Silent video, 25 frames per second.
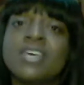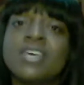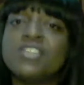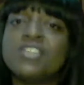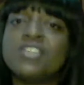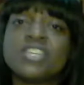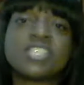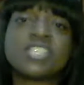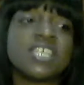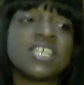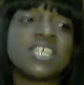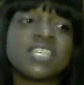
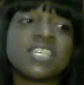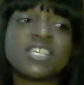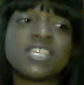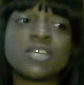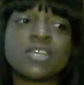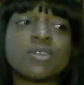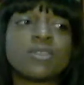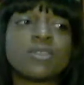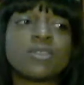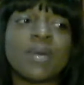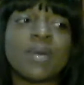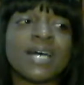Just
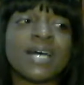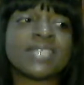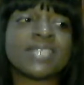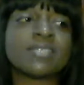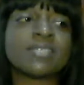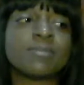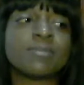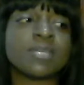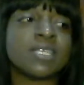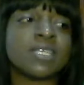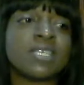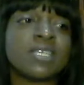consider the
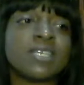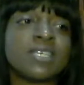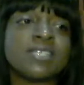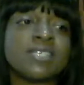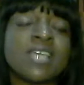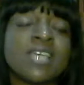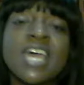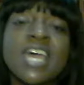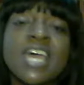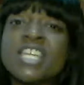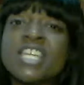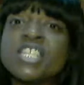possibilities
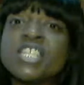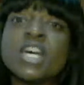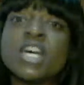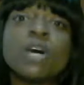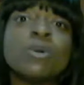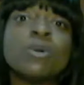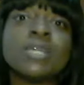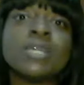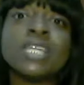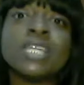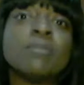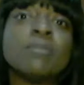and
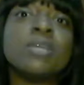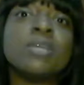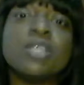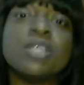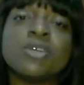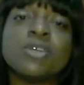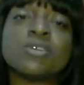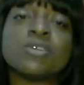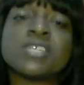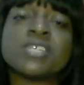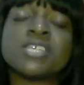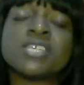don't limit
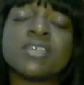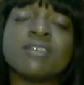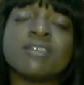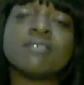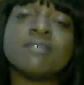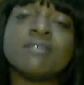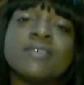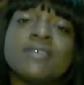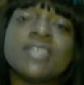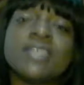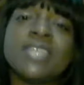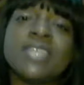yourself.
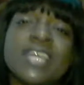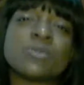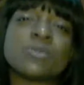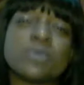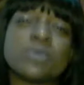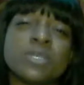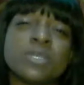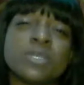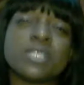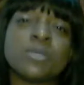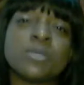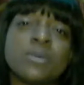And that's
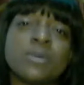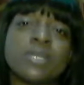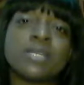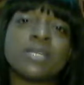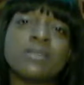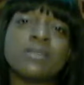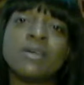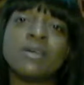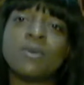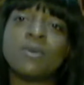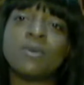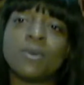really what
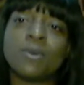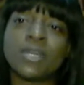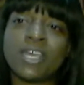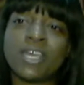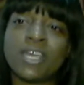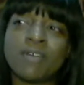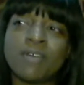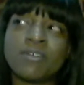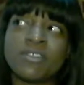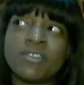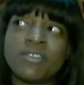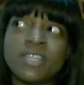
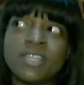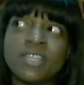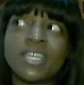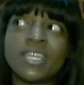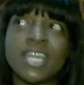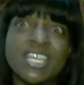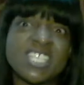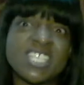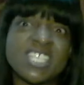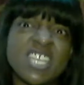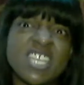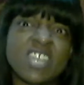everything that
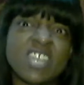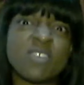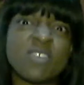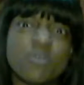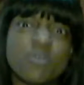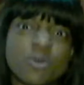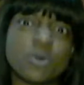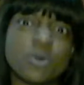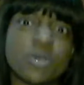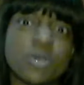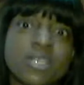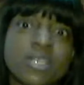I stand
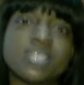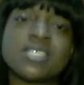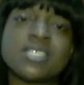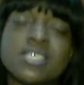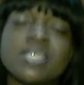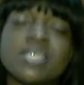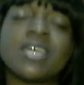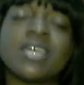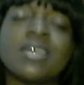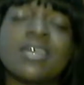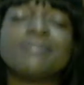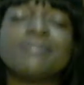for is today.